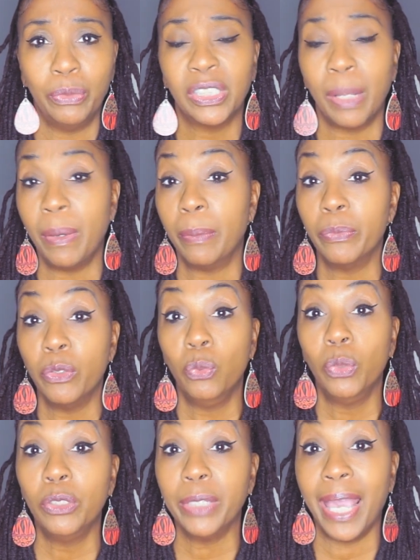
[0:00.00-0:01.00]
Some of them you
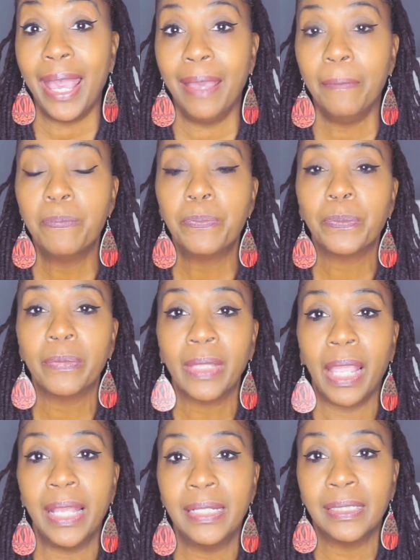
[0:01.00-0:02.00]
will get
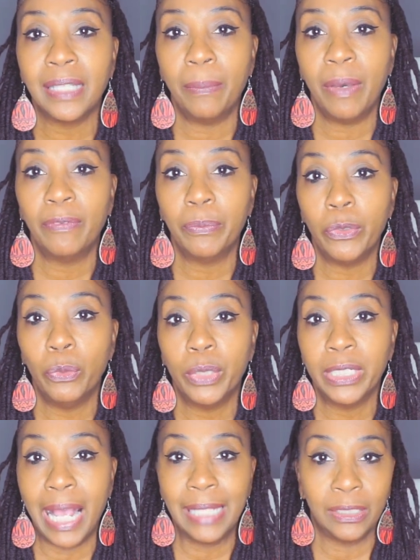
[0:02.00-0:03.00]
and some of them you will
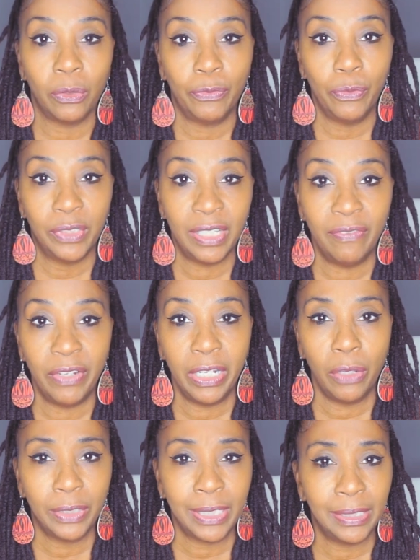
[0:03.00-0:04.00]
not. So if you see
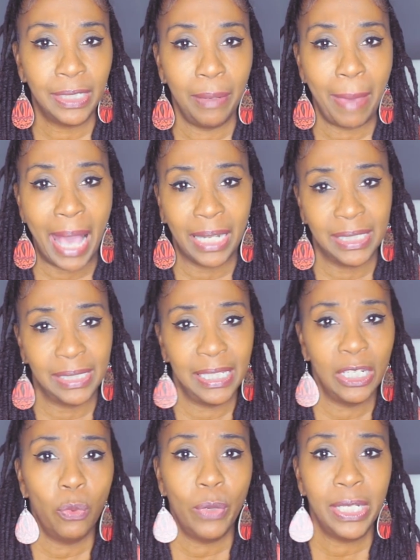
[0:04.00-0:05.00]
videos that seem out of
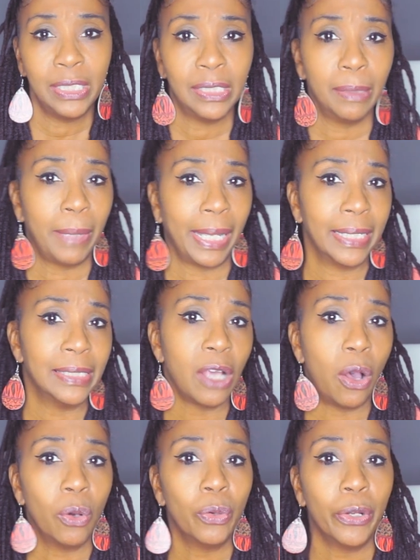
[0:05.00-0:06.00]
sequence, seem like it's
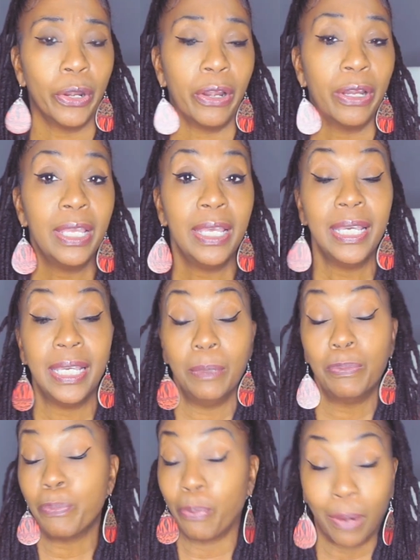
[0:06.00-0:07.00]
older,
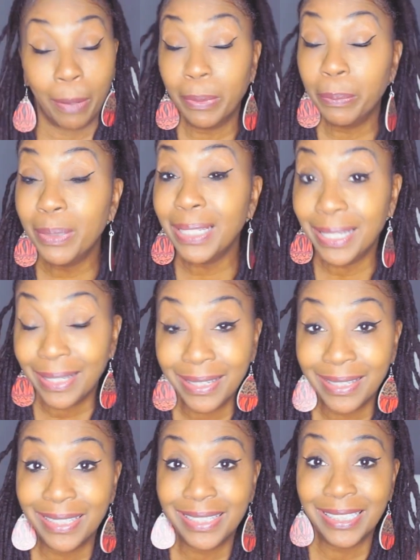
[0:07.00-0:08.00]
it probably
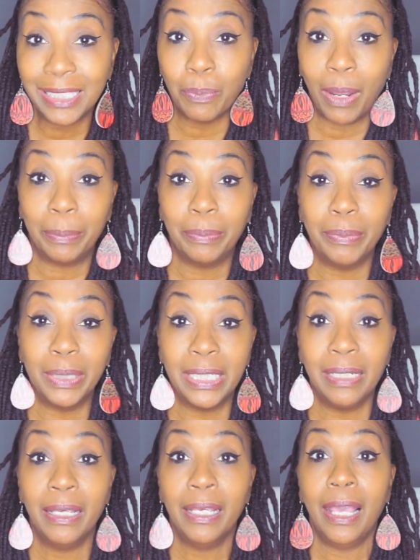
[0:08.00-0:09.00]
is. It's
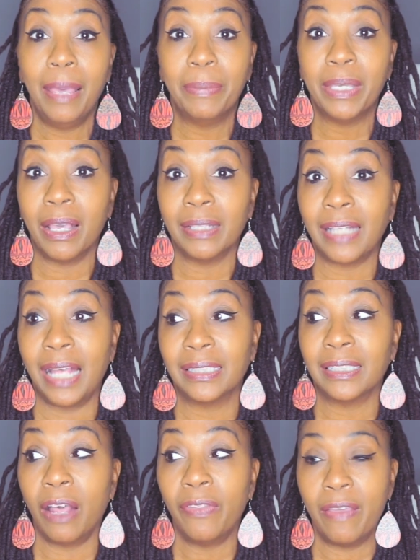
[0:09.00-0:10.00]
probably because I
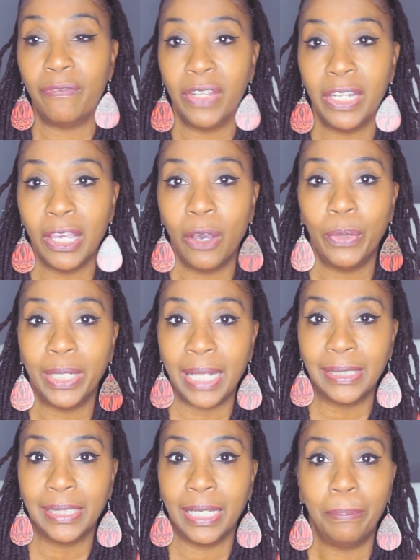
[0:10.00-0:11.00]
saw that video and I
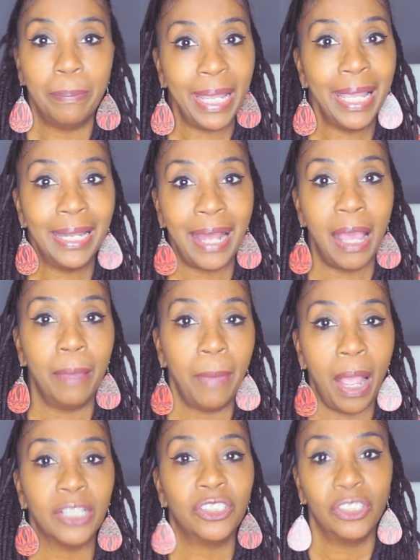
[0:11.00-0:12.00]
said, man, I,
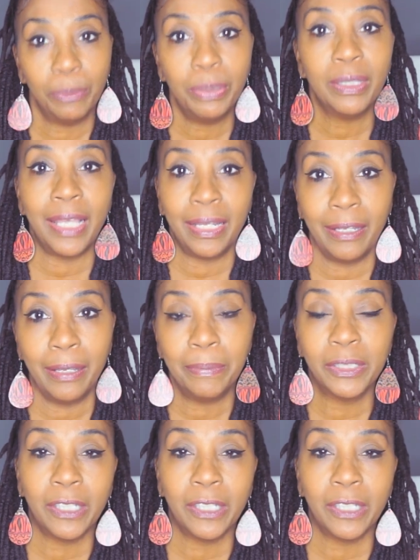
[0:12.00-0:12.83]
I should put that up.